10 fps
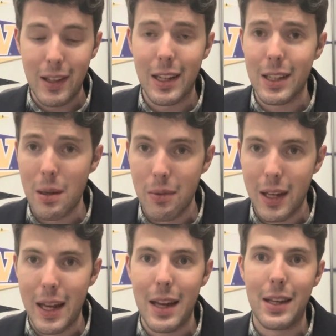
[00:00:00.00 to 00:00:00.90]

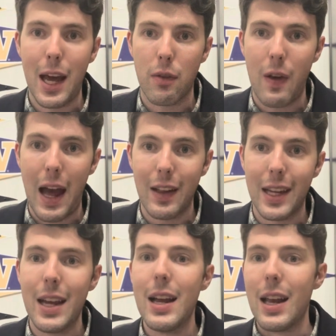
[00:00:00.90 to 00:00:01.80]
Clemson and Death
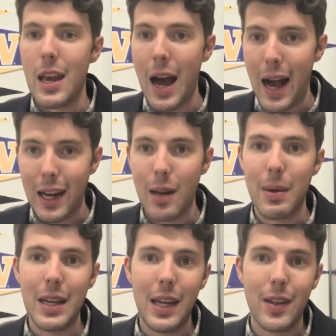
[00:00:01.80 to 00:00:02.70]
Valley, not going to be
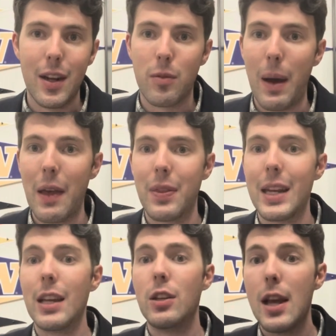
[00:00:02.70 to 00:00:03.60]
easy, despite
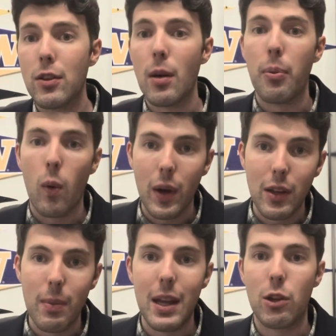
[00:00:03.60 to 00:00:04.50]
the
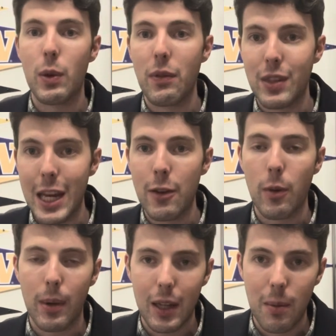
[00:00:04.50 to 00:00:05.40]
disappointment we've seen
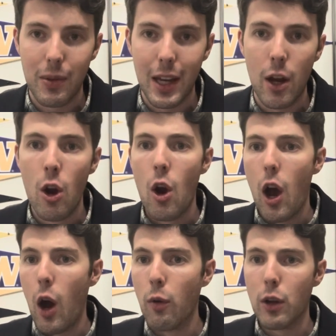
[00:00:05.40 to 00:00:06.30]
from Clemson
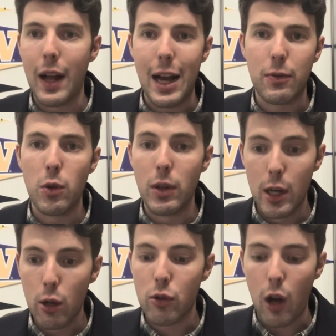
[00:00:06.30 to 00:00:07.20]
over the last few years.